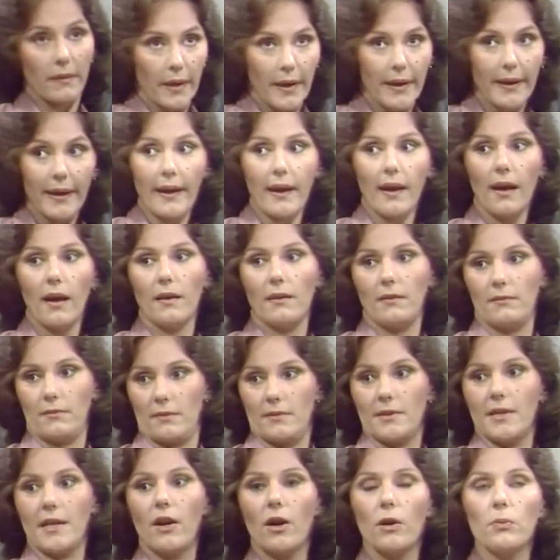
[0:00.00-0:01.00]
again,
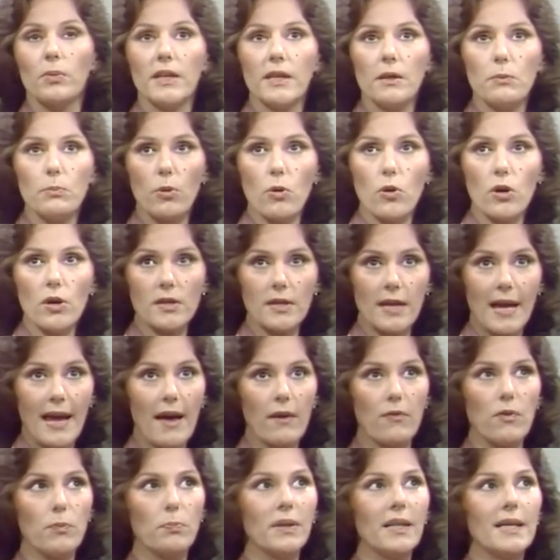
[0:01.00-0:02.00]
terribly important to
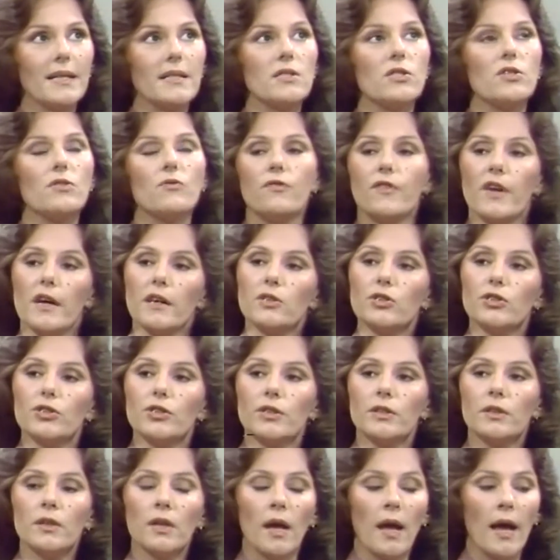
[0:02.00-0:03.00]
have a place to
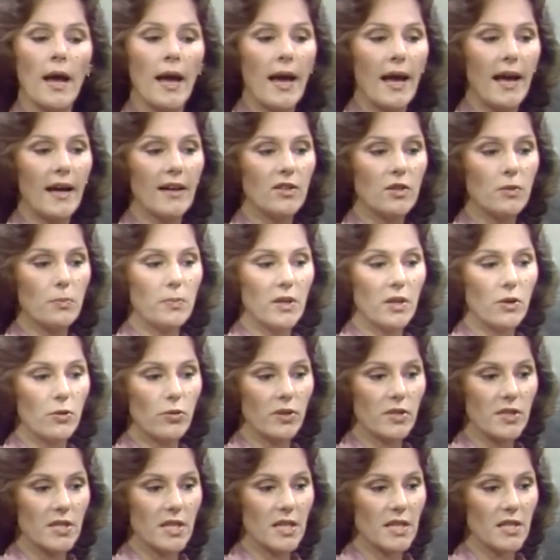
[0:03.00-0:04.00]
function and to be
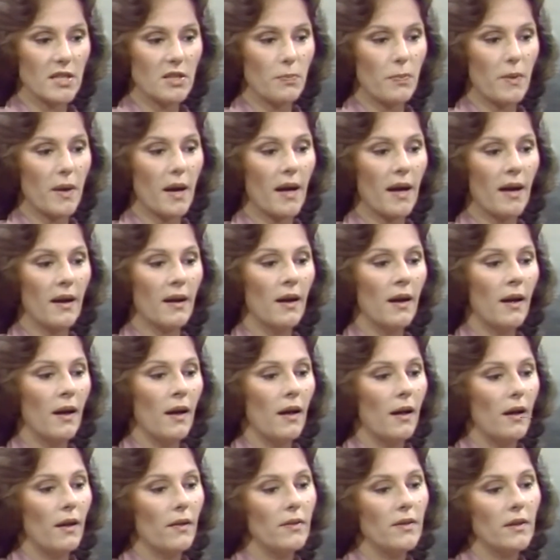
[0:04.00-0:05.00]
critiqued by
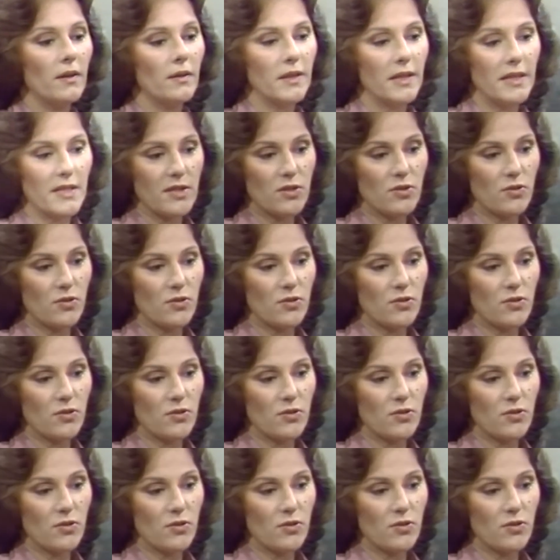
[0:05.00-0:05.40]
the Lee